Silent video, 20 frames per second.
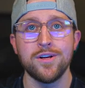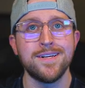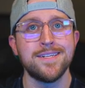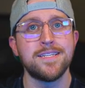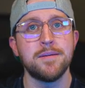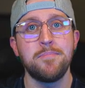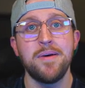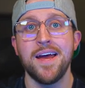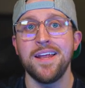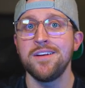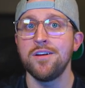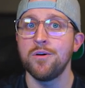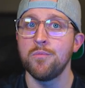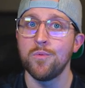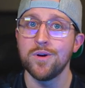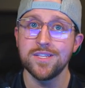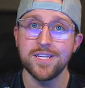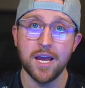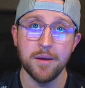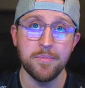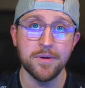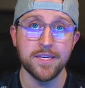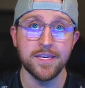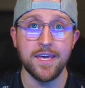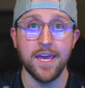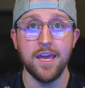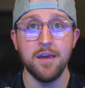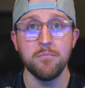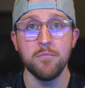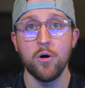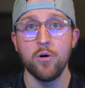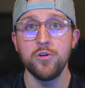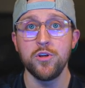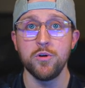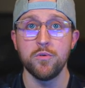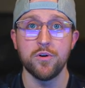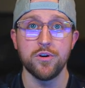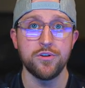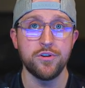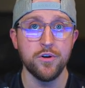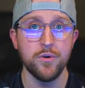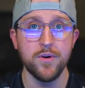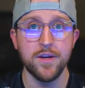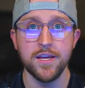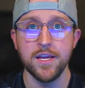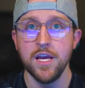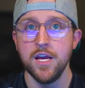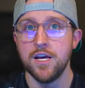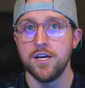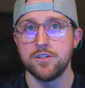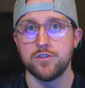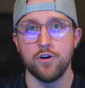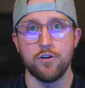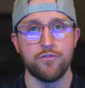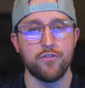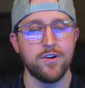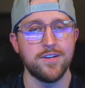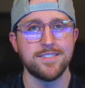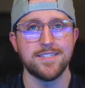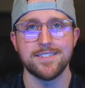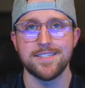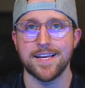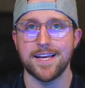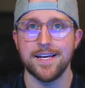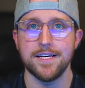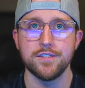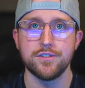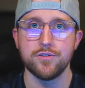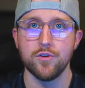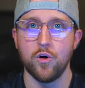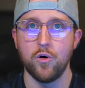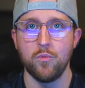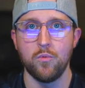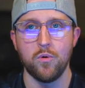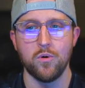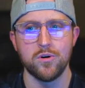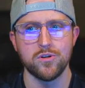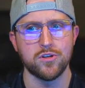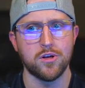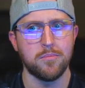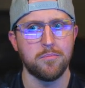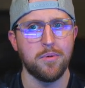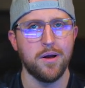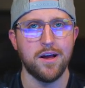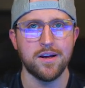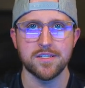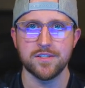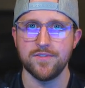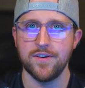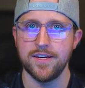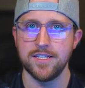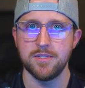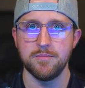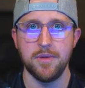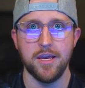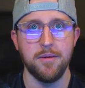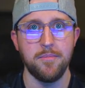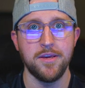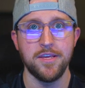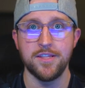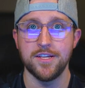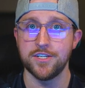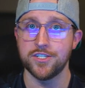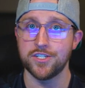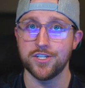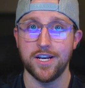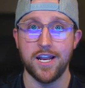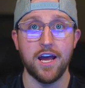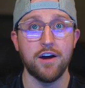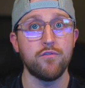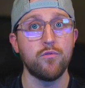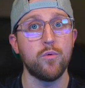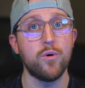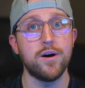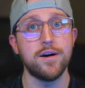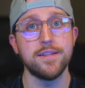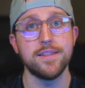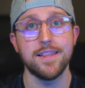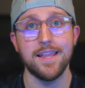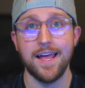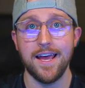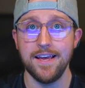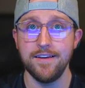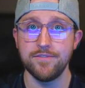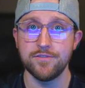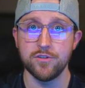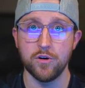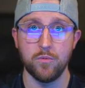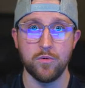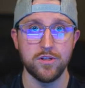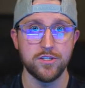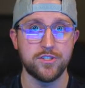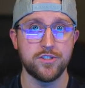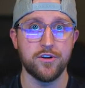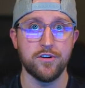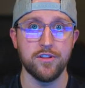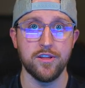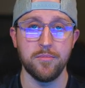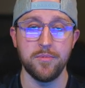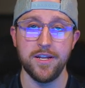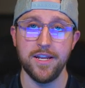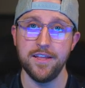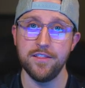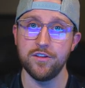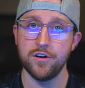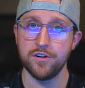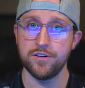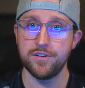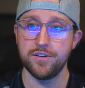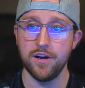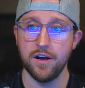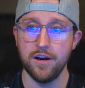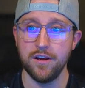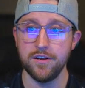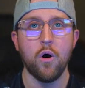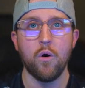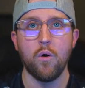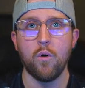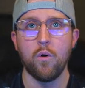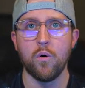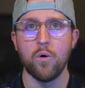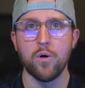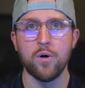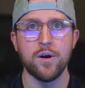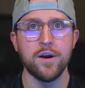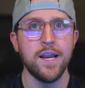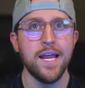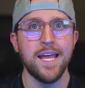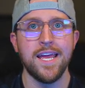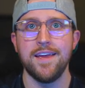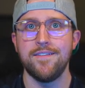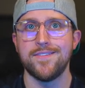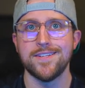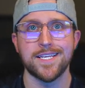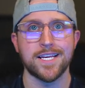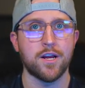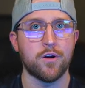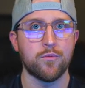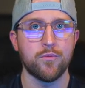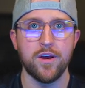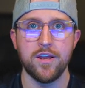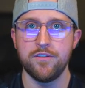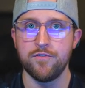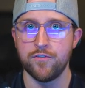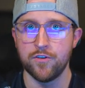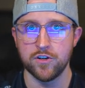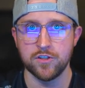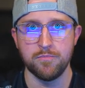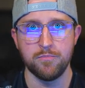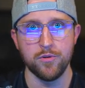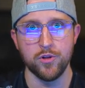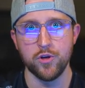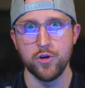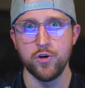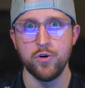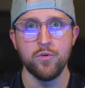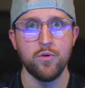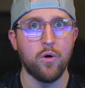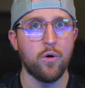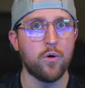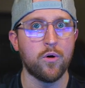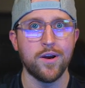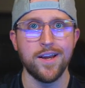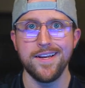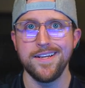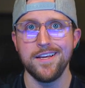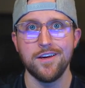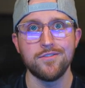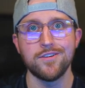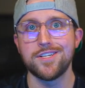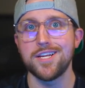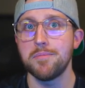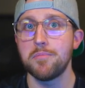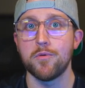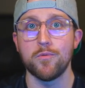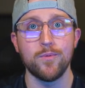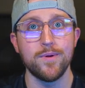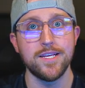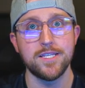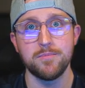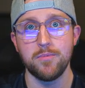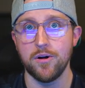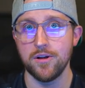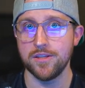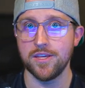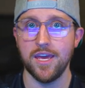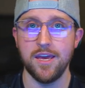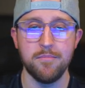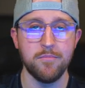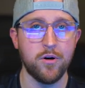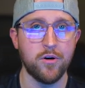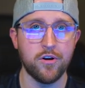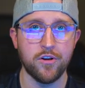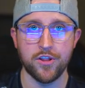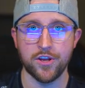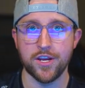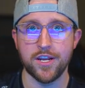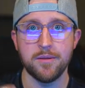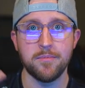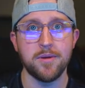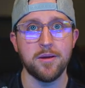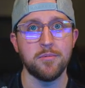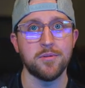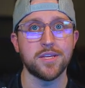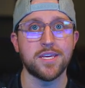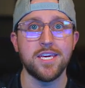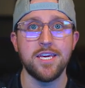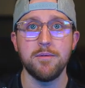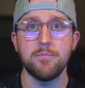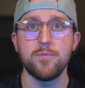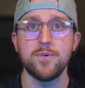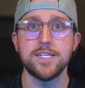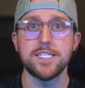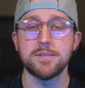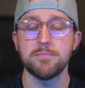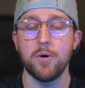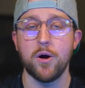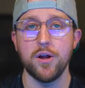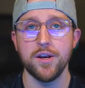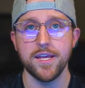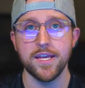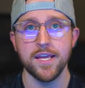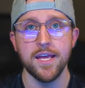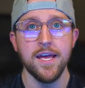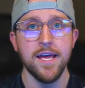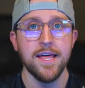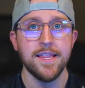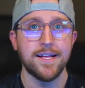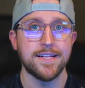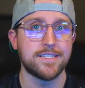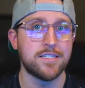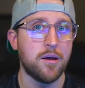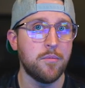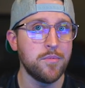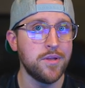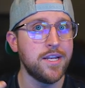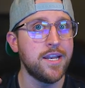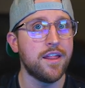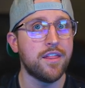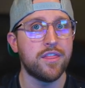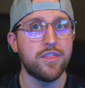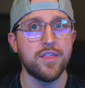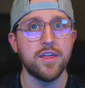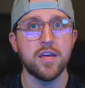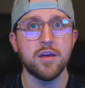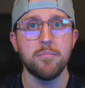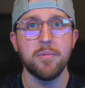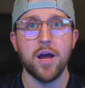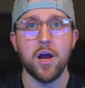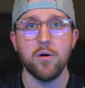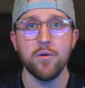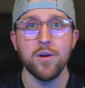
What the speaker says: to depend on what type of game mode you are doing. So for instance, like a zone wars or box fights, maybe they're just going to have one life. So once they're eliminated, they're done. Or if it's like a red versus blue or any other type of respawn game mode, are they going to be able to keep respawning? That's something you need to think about